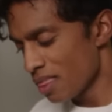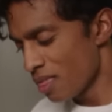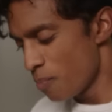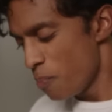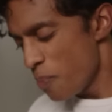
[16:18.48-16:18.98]

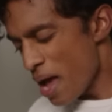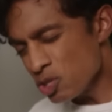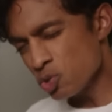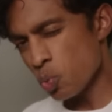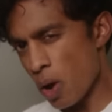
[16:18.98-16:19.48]
The
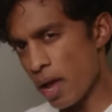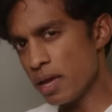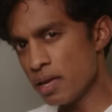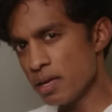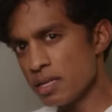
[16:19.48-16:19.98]
best
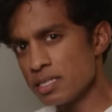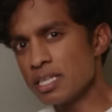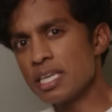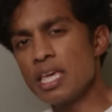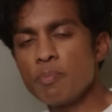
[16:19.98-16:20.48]
way to
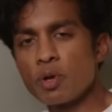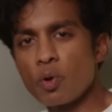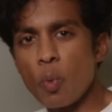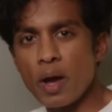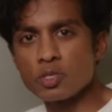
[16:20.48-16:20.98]
keep your
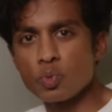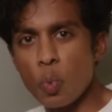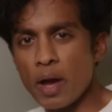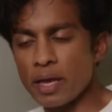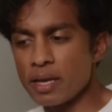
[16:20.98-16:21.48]
whites
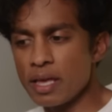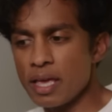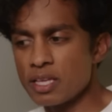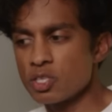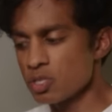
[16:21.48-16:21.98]
white
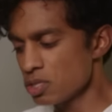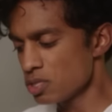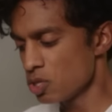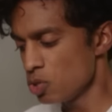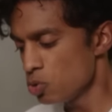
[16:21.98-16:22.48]
is
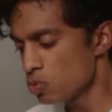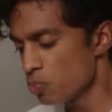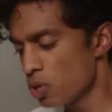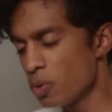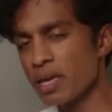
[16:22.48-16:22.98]
to use
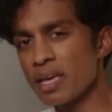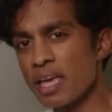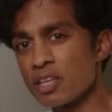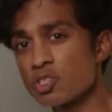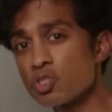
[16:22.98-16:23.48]
bluing
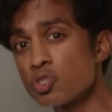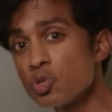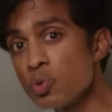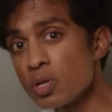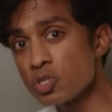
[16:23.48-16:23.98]
as
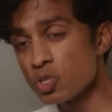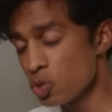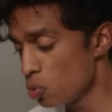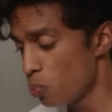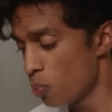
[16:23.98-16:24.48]
soon as you